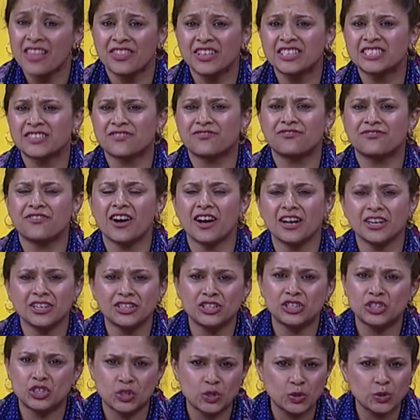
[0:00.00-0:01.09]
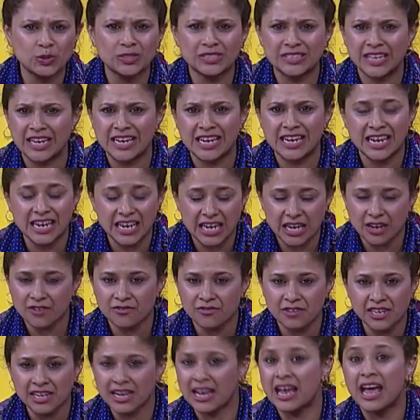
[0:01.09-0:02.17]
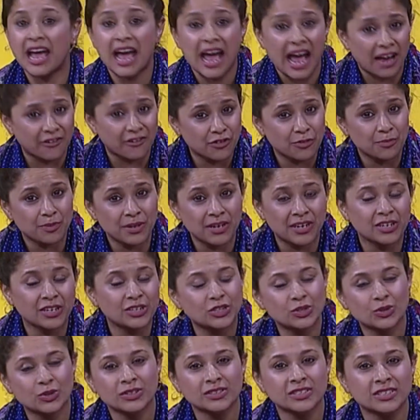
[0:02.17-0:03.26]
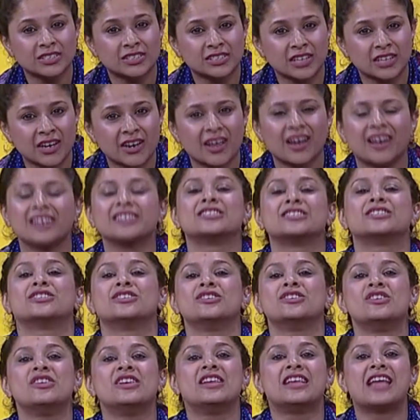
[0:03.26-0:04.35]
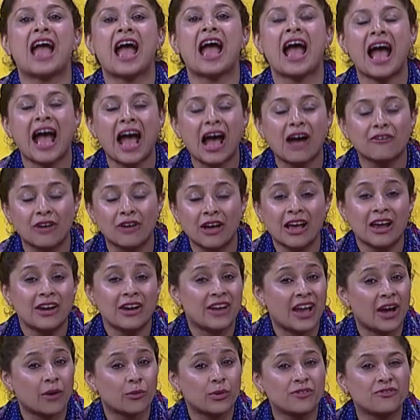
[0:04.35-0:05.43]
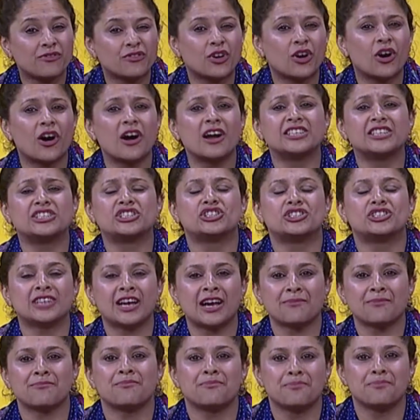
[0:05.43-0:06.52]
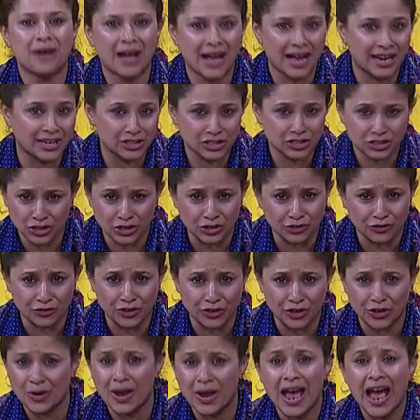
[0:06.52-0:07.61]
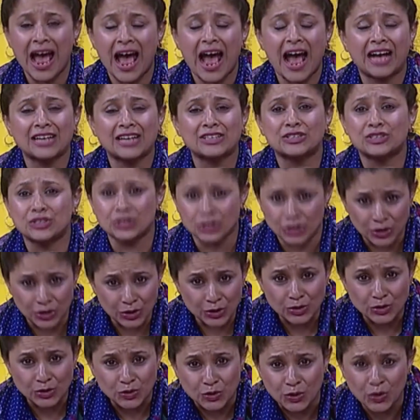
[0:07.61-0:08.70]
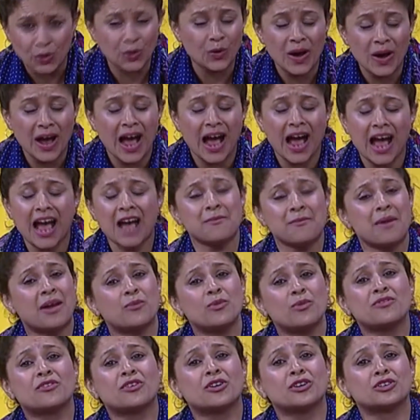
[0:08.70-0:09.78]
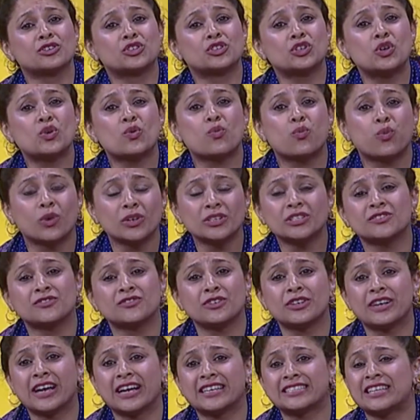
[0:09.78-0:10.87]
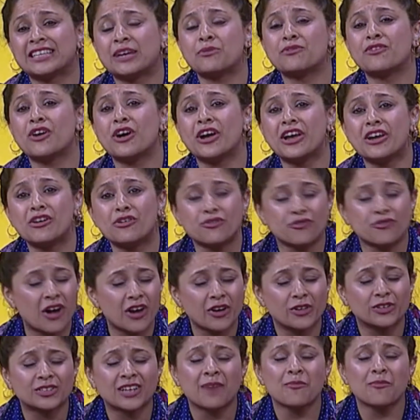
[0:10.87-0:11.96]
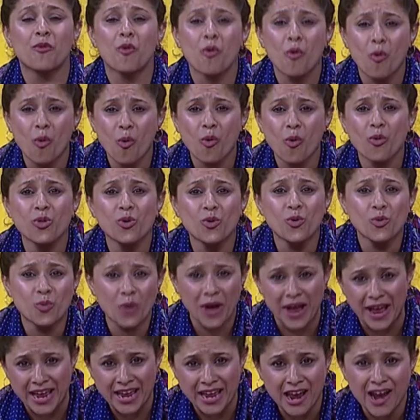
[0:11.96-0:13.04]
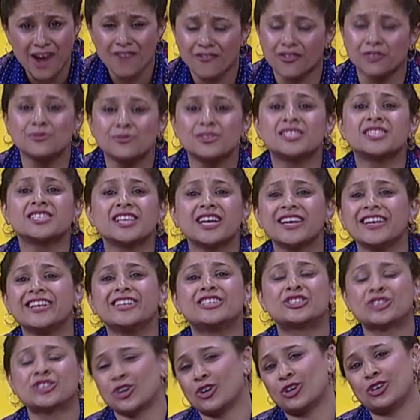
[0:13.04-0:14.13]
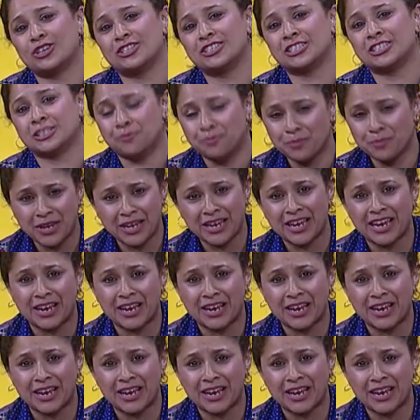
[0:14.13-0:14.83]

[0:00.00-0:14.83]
this fine Tuesday evening. Have you been enjoying the sun? I certainly have. Now we've got a jam-packed show for you as usual, and we've got two wonderful guests. Now we've got Irfan, who's come all the way from sunny Scotland to be